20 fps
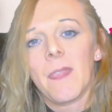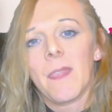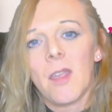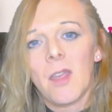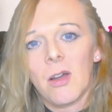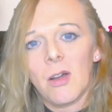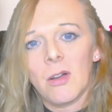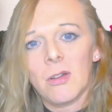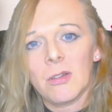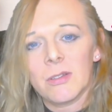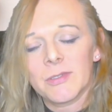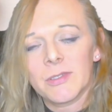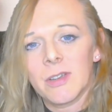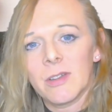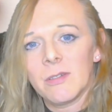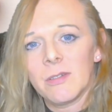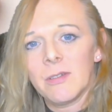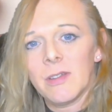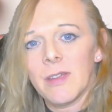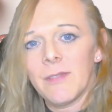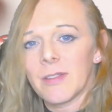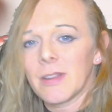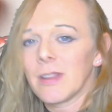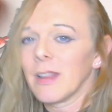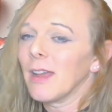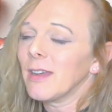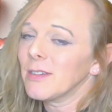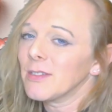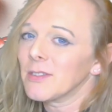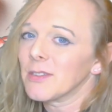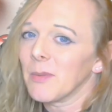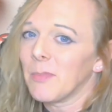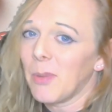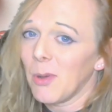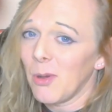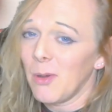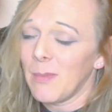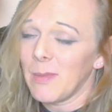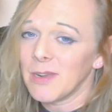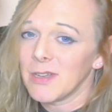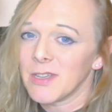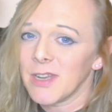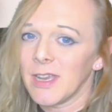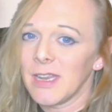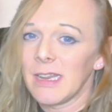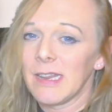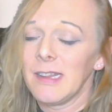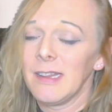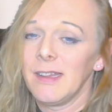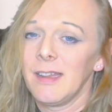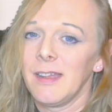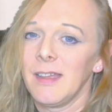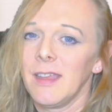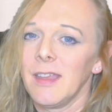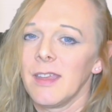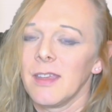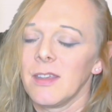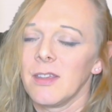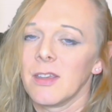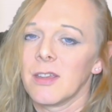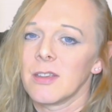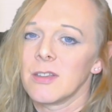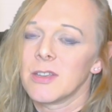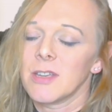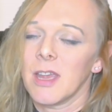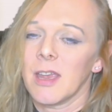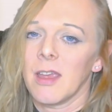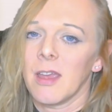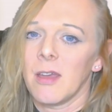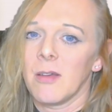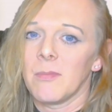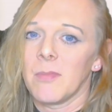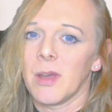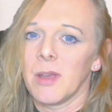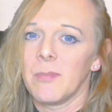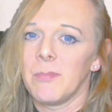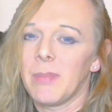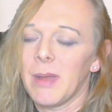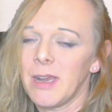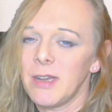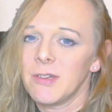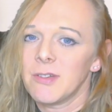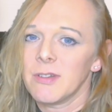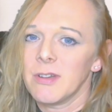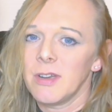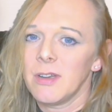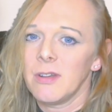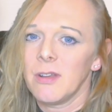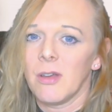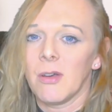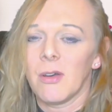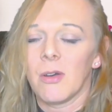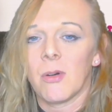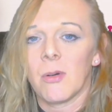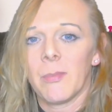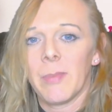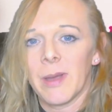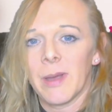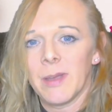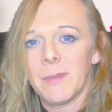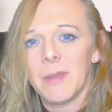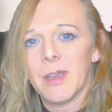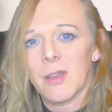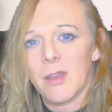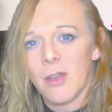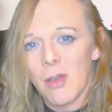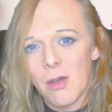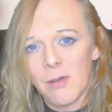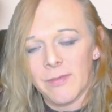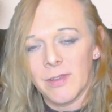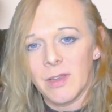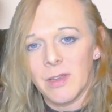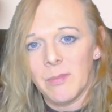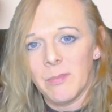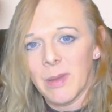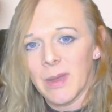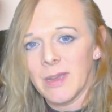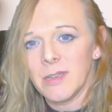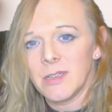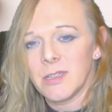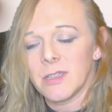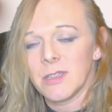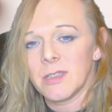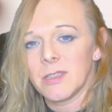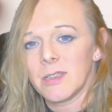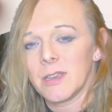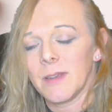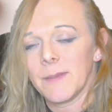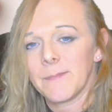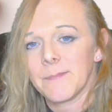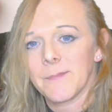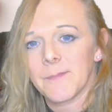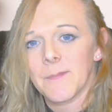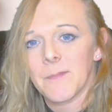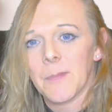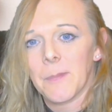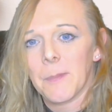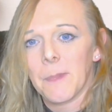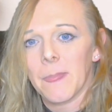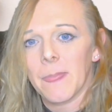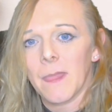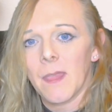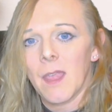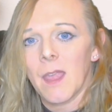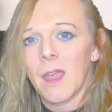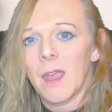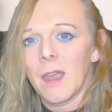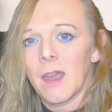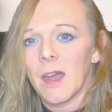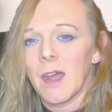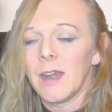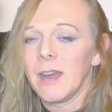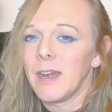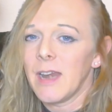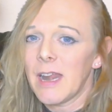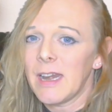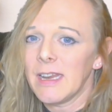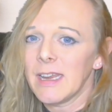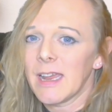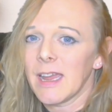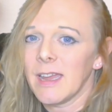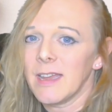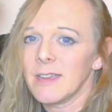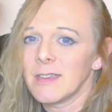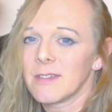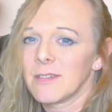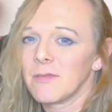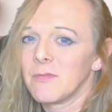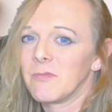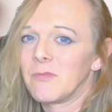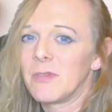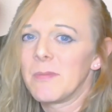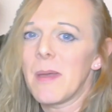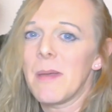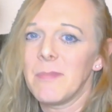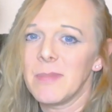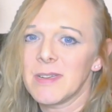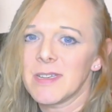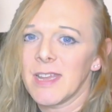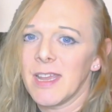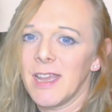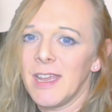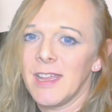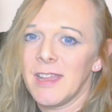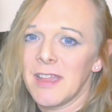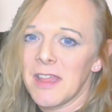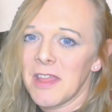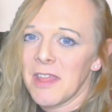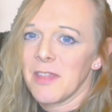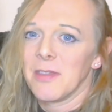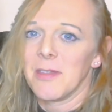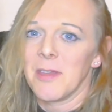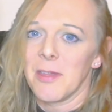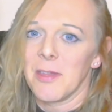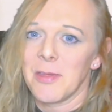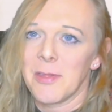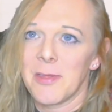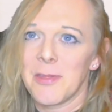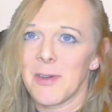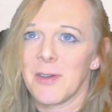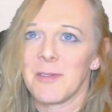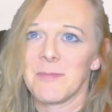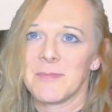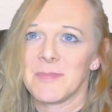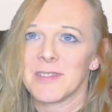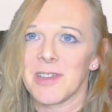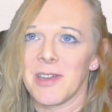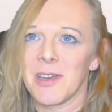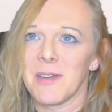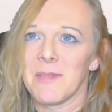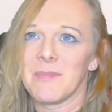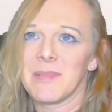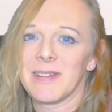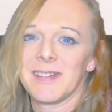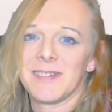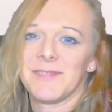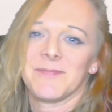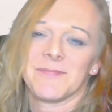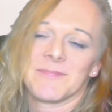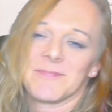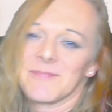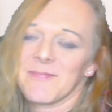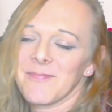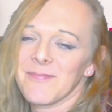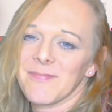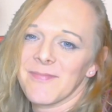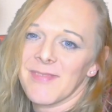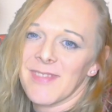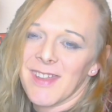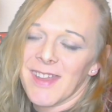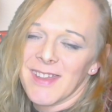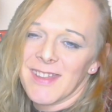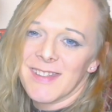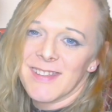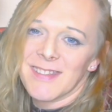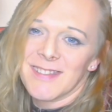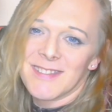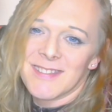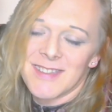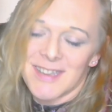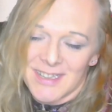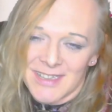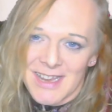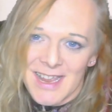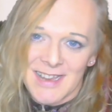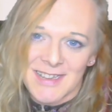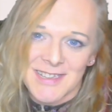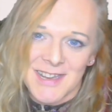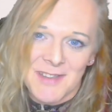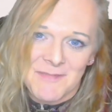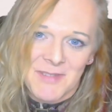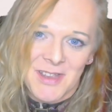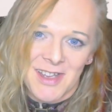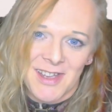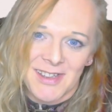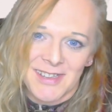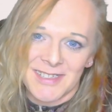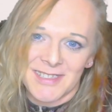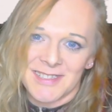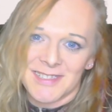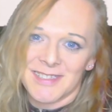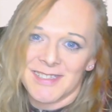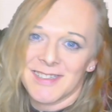Also, if you'd like to support my channel, you can check out my Patreon or Buy Me a Coffee pages. And in any case, remember to hit the thumbs up. Till next time guys,